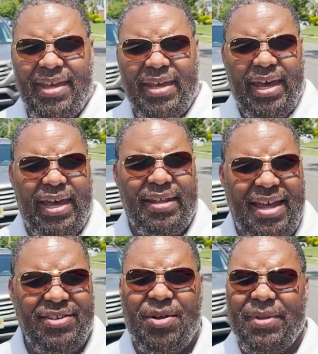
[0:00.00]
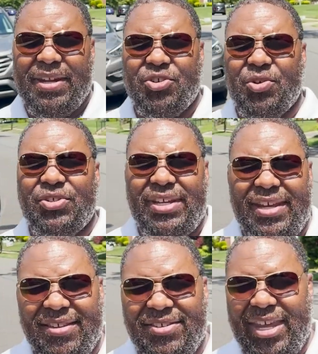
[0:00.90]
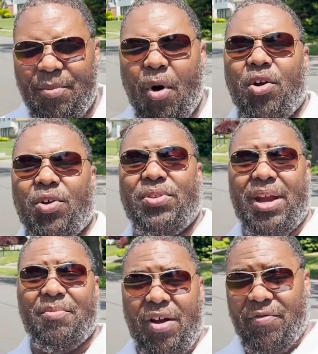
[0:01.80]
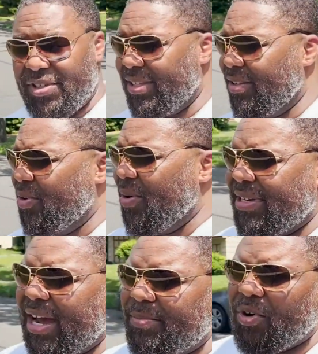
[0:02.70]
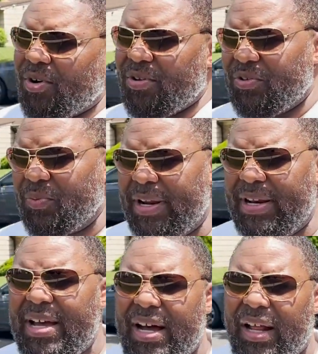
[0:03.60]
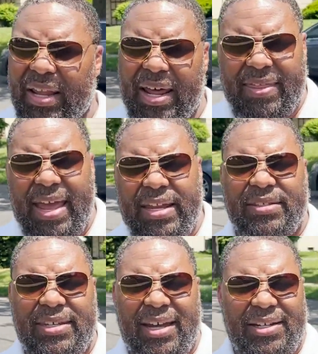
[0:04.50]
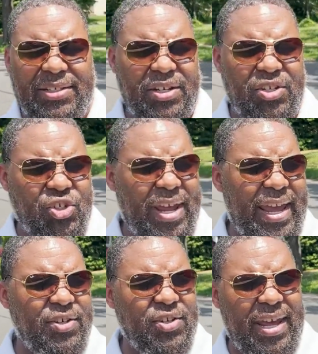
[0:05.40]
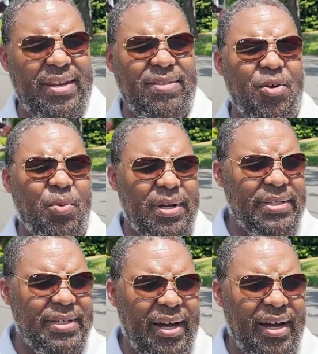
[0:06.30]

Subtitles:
And that's something that you'll see in the same article that I'm referencing, the New York Times articles, when a lot of that tended to change, and there was